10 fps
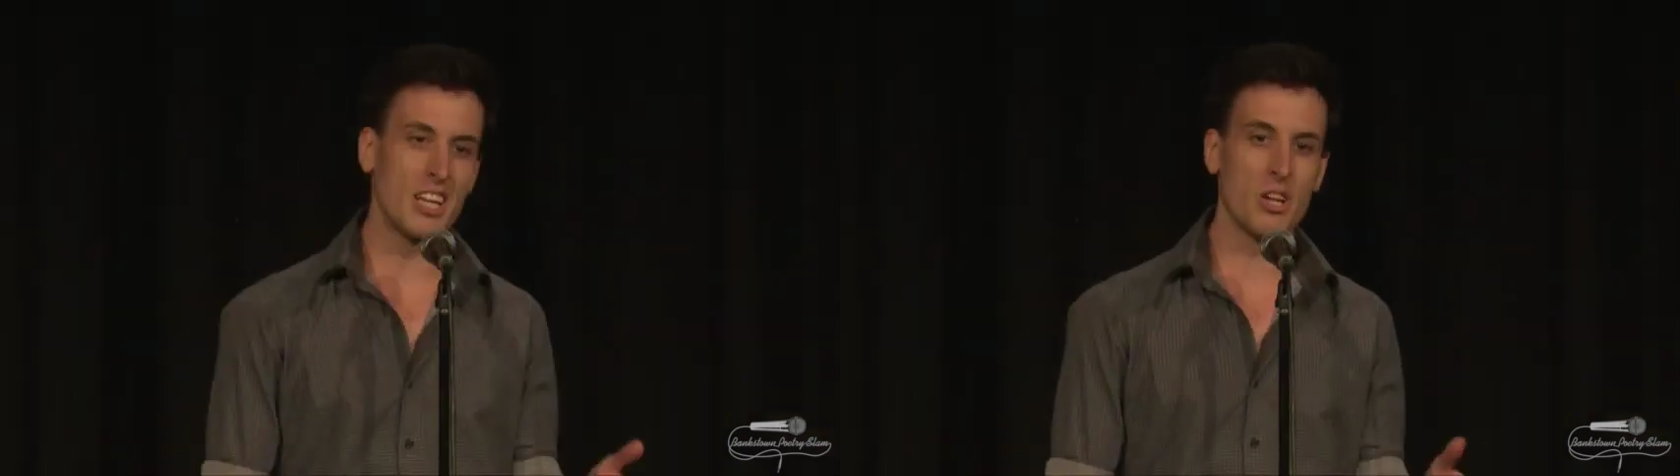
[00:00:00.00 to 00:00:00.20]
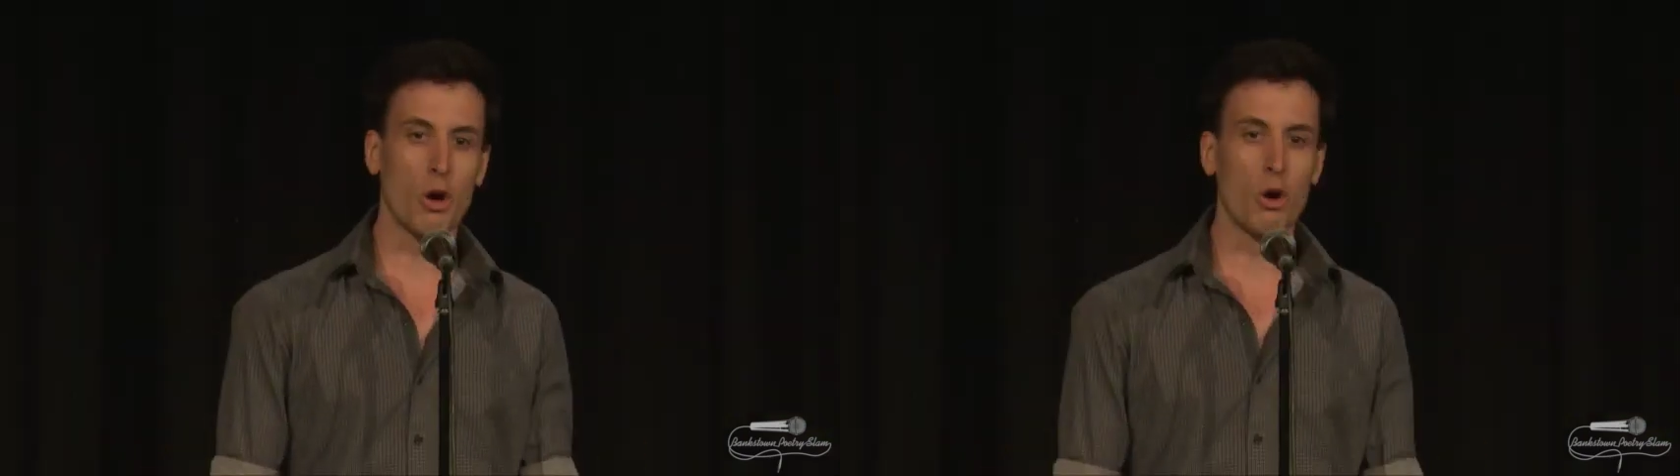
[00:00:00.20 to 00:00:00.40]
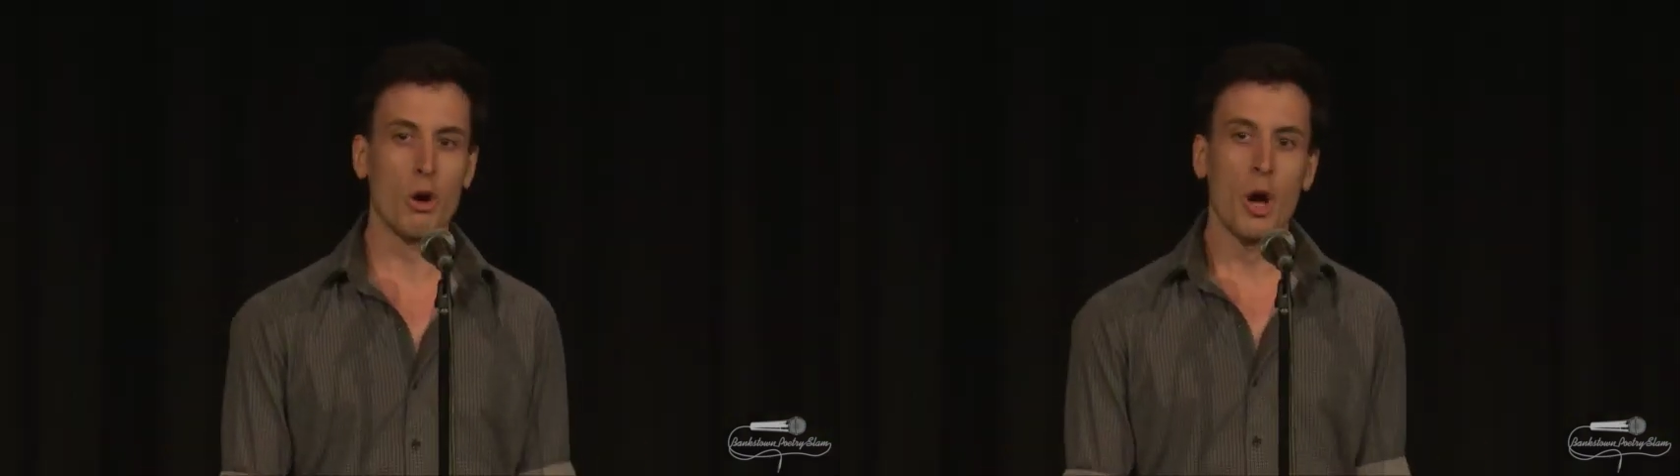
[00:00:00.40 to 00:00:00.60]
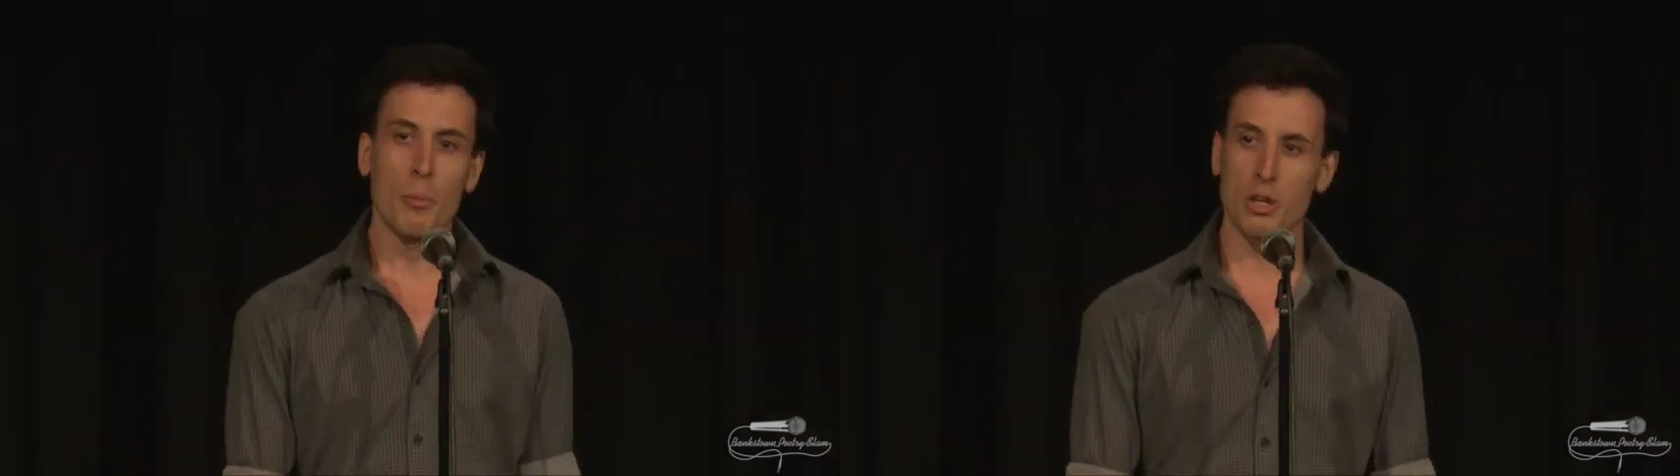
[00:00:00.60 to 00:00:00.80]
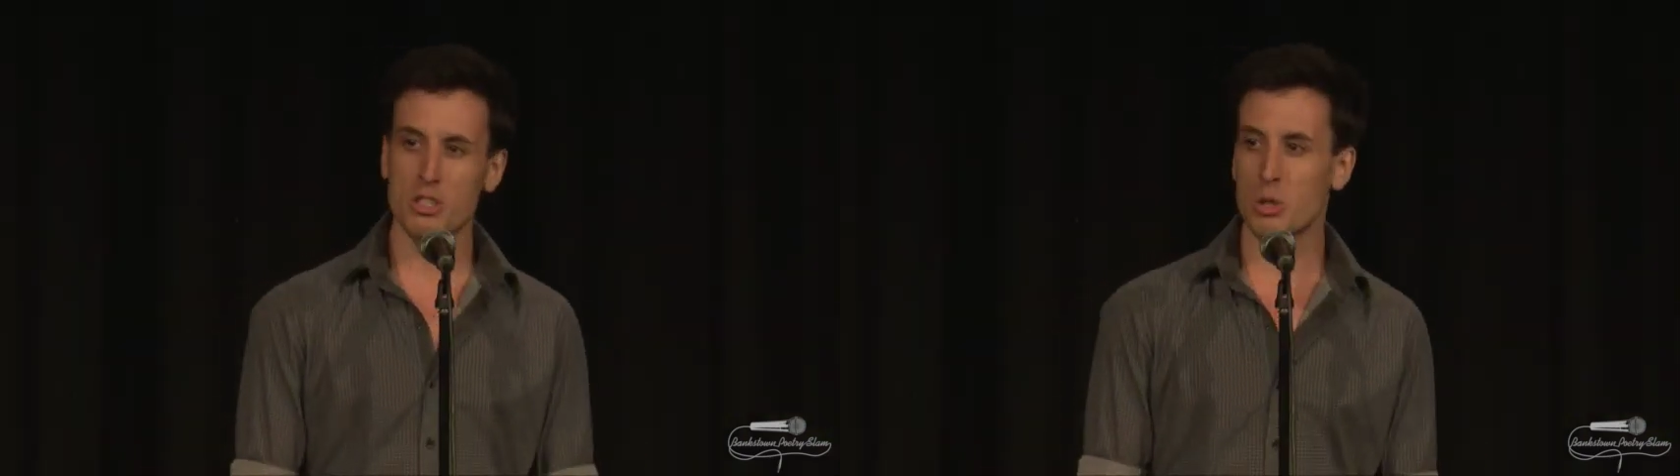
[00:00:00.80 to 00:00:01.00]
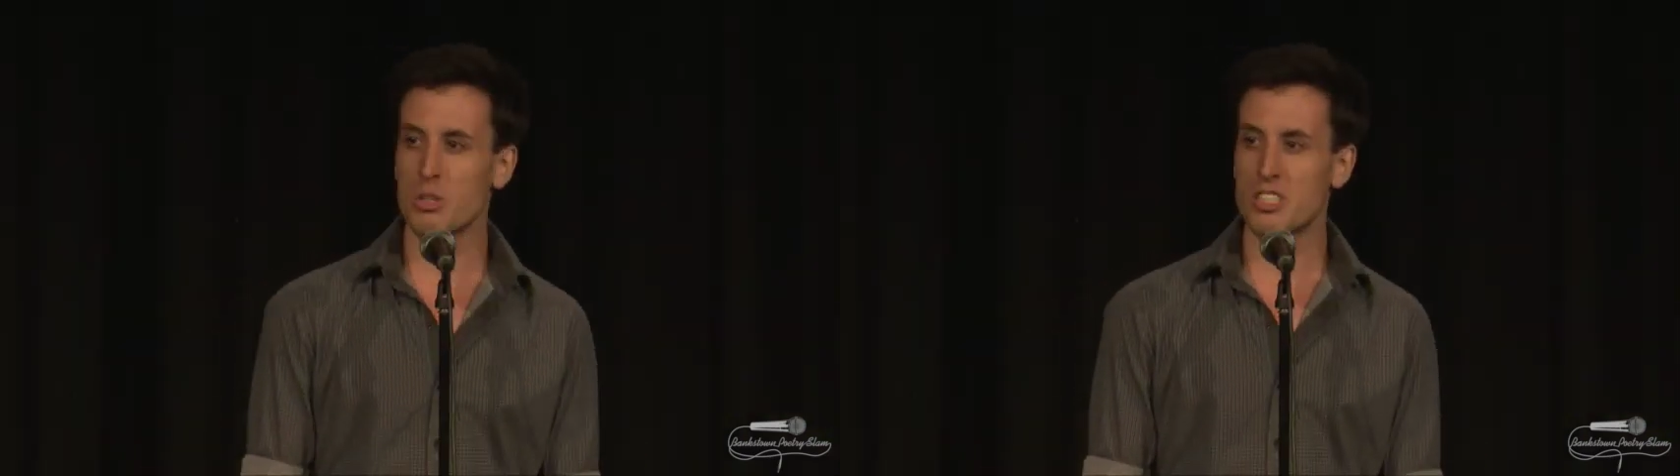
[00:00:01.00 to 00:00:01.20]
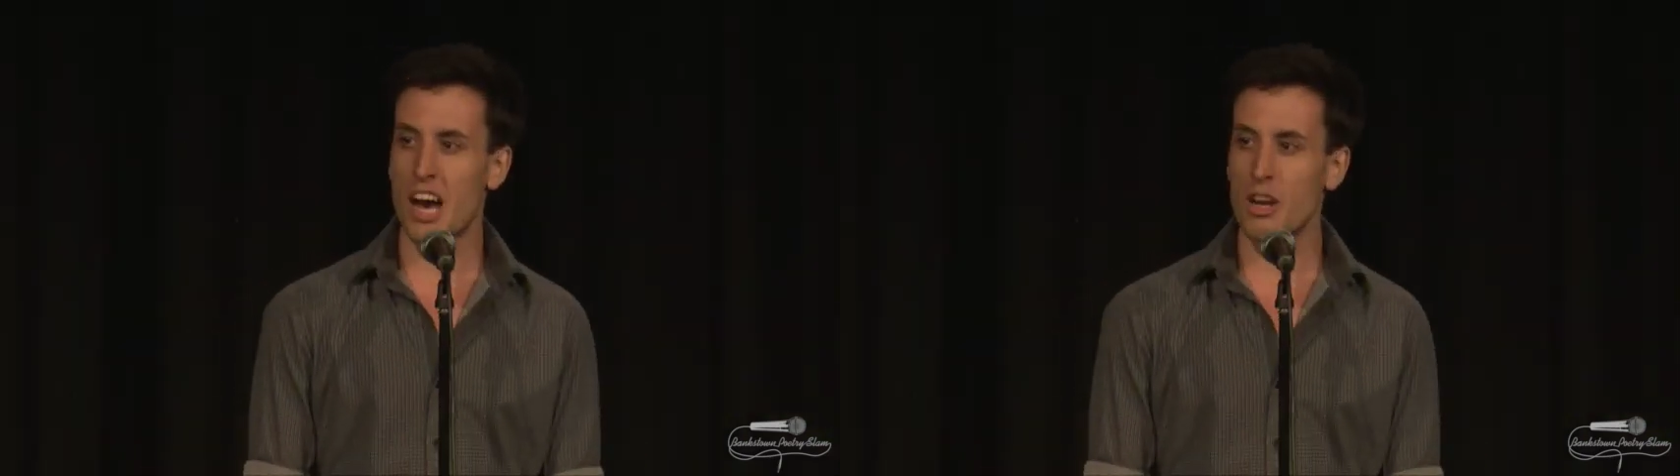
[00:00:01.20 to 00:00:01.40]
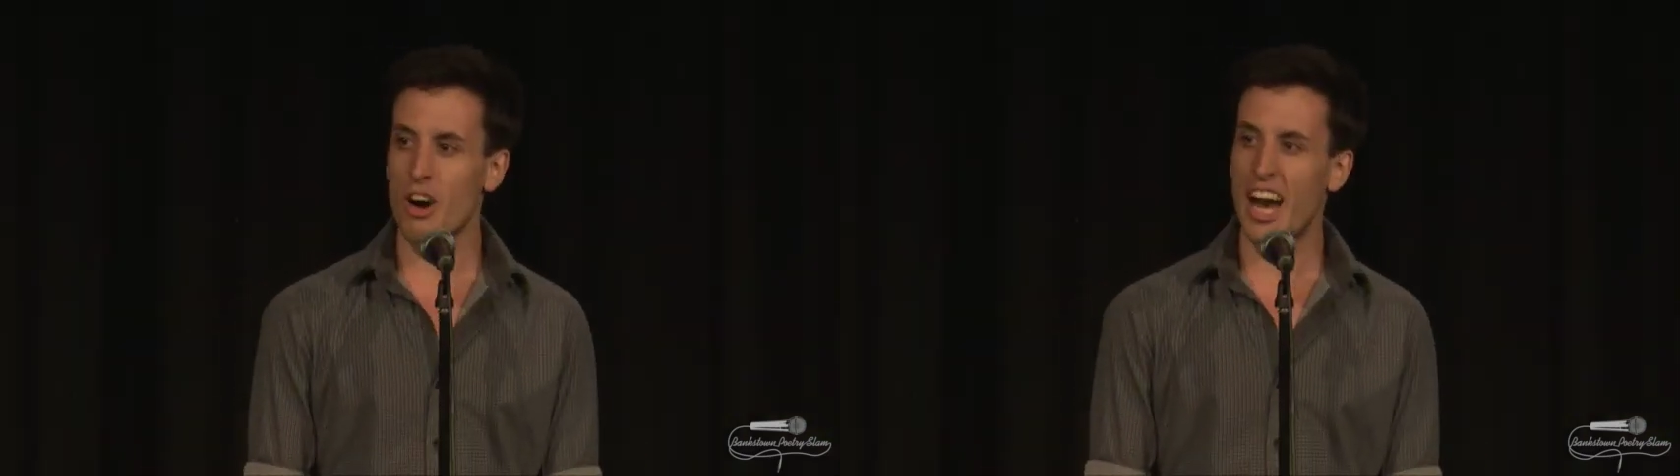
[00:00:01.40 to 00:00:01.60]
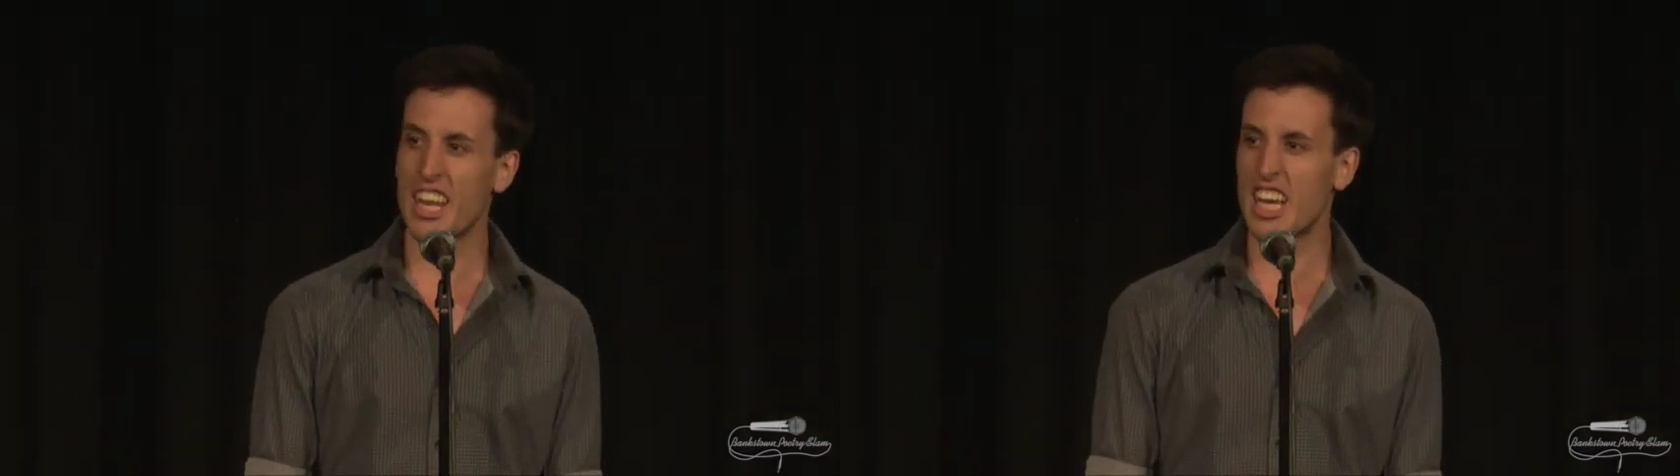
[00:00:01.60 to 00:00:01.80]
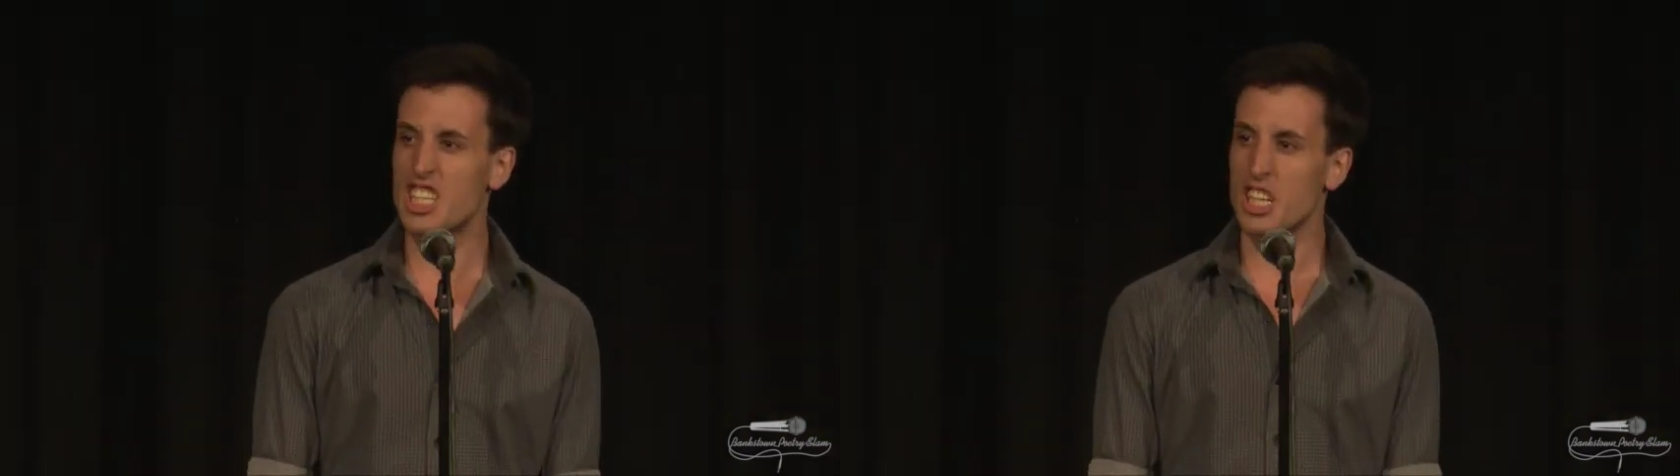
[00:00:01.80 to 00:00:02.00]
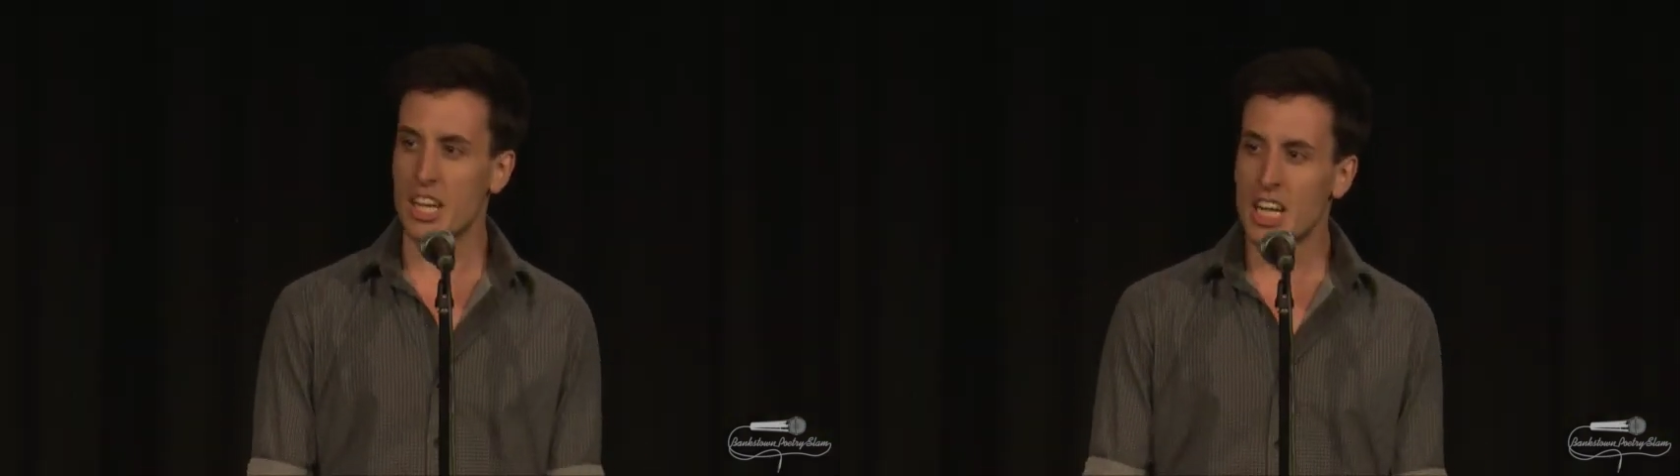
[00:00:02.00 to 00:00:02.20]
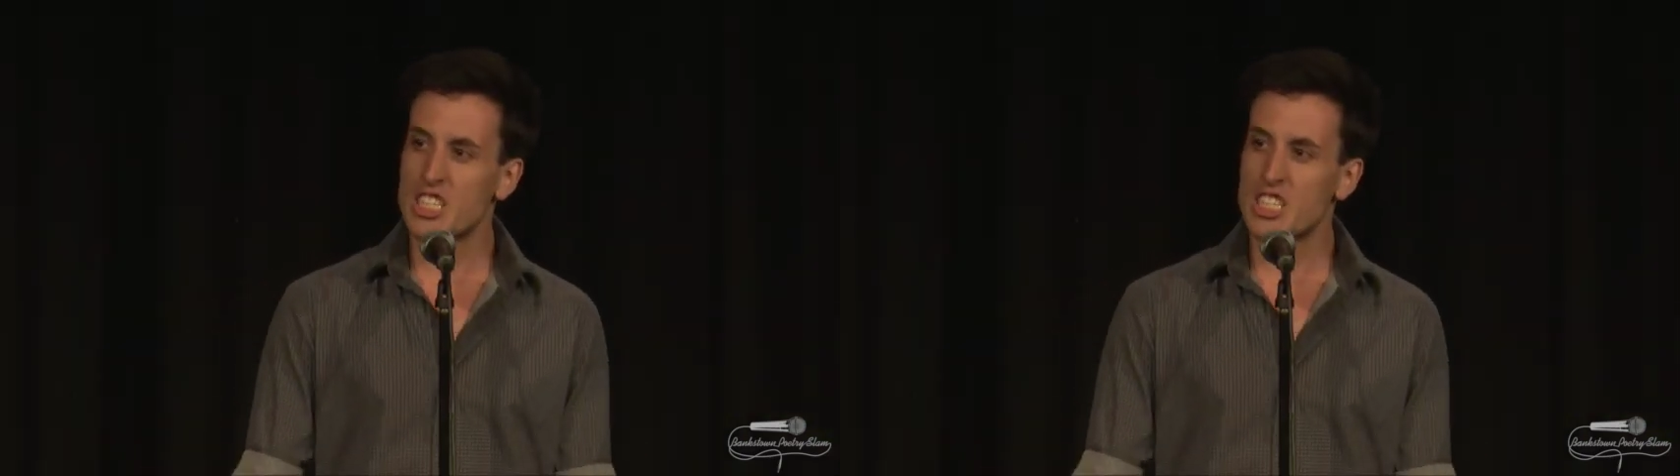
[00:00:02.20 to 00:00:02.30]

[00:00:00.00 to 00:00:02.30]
said no, because suicidal ideation